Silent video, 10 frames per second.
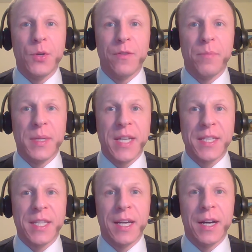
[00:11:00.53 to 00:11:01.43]
to have
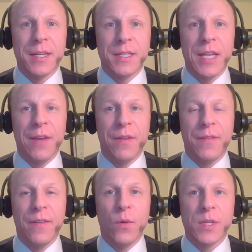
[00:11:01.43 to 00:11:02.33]
possessed the guns, even
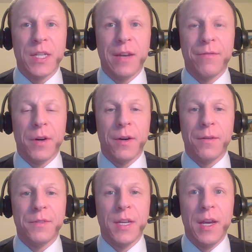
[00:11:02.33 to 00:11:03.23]
if he wasn't
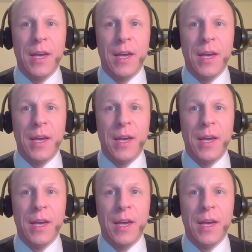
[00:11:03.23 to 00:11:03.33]
involved